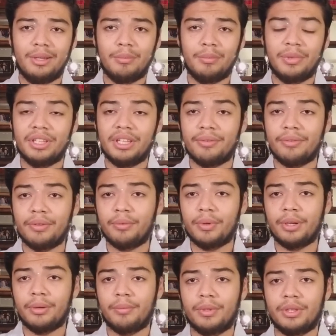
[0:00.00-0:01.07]
But definitely
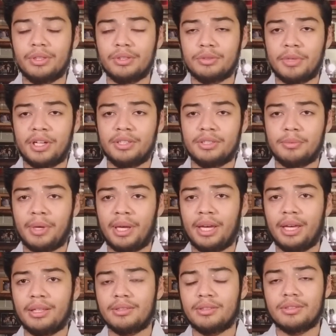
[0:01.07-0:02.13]
wear them with those pairs of
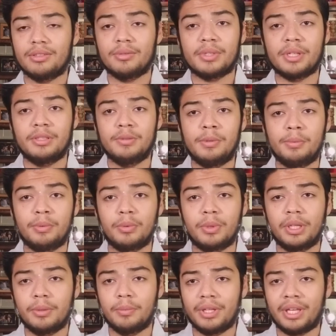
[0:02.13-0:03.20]
pants. Sometimes people
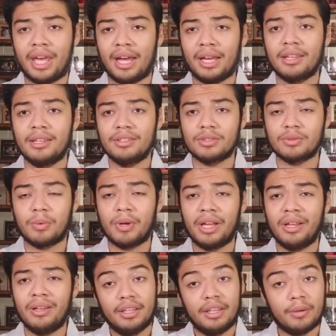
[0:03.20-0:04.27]
wear them with khakis as
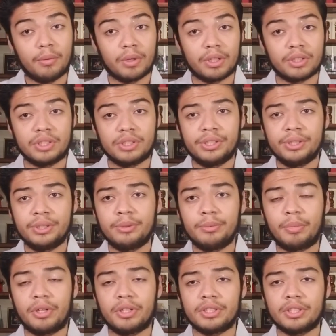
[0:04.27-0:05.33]
well. It works
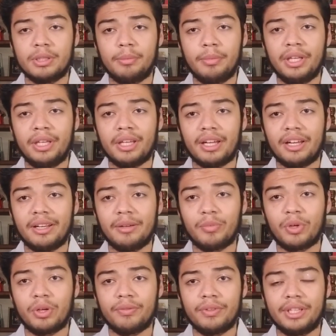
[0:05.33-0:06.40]
too. Personally me, I'm
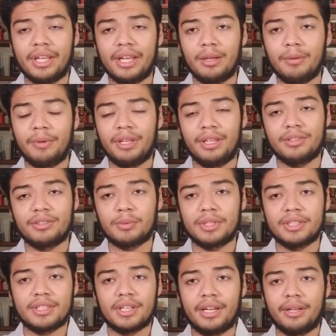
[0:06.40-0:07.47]
more of a denim and
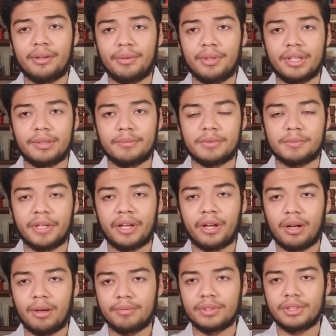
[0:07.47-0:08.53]
sweats guy when it comes to my
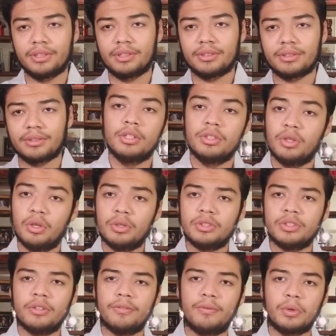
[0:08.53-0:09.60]
Converse. So those
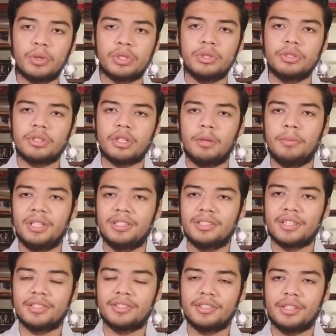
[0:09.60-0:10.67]
are the four shoes I'm gonna be
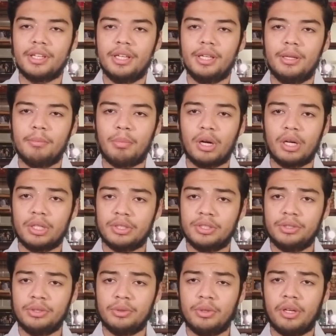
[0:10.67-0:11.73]
discussing in part
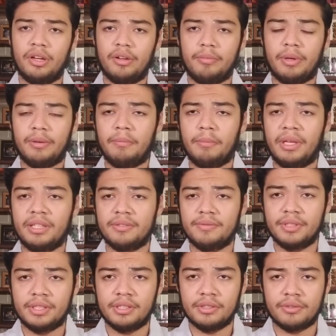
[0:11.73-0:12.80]
two of my men's
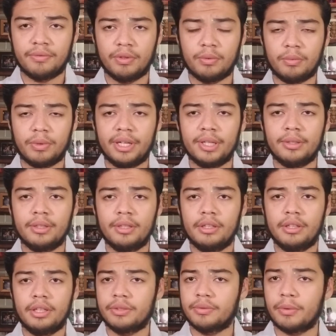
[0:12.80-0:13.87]
vintage footwear.
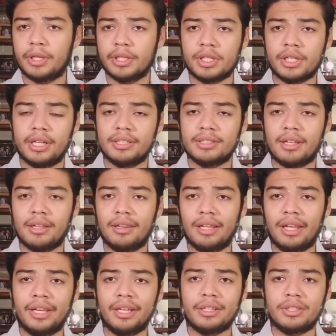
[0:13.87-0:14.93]
Thanks for watching, guys.
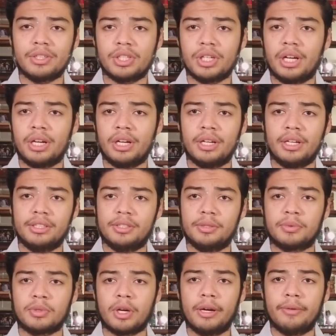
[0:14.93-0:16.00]
Like, share, and
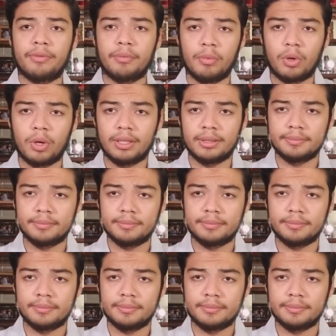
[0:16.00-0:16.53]
subscribe for more.